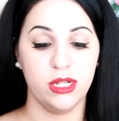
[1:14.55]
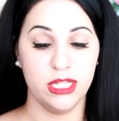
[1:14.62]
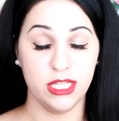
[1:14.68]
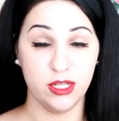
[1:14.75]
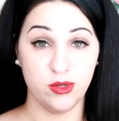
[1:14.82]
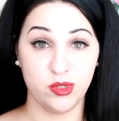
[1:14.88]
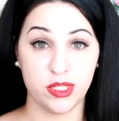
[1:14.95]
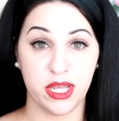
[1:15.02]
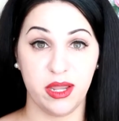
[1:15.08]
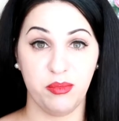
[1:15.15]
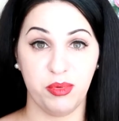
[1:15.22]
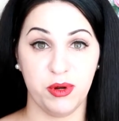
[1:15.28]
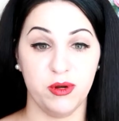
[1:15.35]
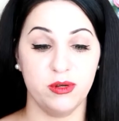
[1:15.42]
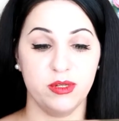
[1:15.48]

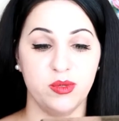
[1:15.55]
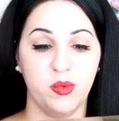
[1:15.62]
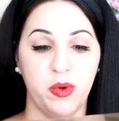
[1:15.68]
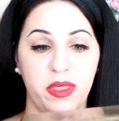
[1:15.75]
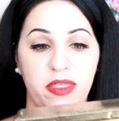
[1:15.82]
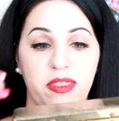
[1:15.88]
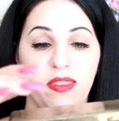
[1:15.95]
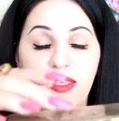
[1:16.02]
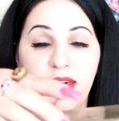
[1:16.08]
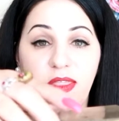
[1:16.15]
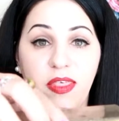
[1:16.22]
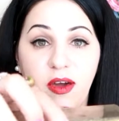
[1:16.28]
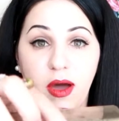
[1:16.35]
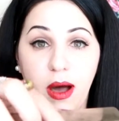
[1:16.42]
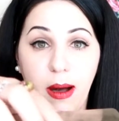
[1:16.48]
lucite purse with
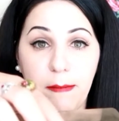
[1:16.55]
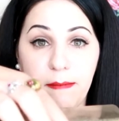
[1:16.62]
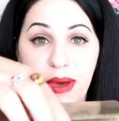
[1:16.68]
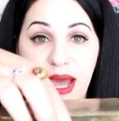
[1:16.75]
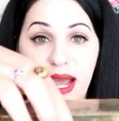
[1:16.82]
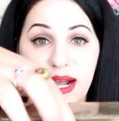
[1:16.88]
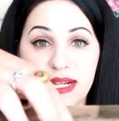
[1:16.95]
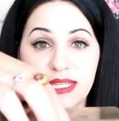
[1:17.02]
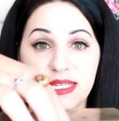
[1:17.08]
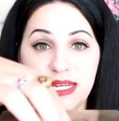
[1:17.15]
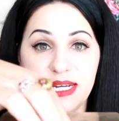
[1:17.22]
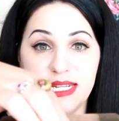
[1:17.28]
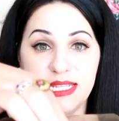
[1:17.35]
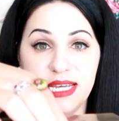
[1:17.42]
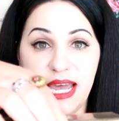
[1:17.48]
the compact
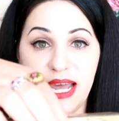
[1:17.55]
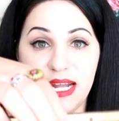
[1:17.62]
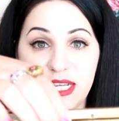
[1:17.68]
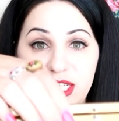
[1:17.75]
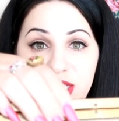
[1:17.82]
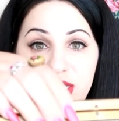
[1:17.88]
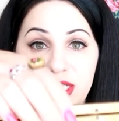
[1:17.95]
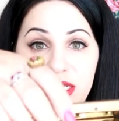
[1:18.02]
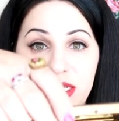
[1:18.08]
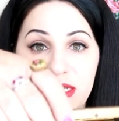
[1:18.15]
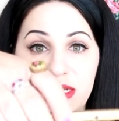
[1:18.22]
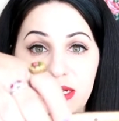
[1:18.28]
attached.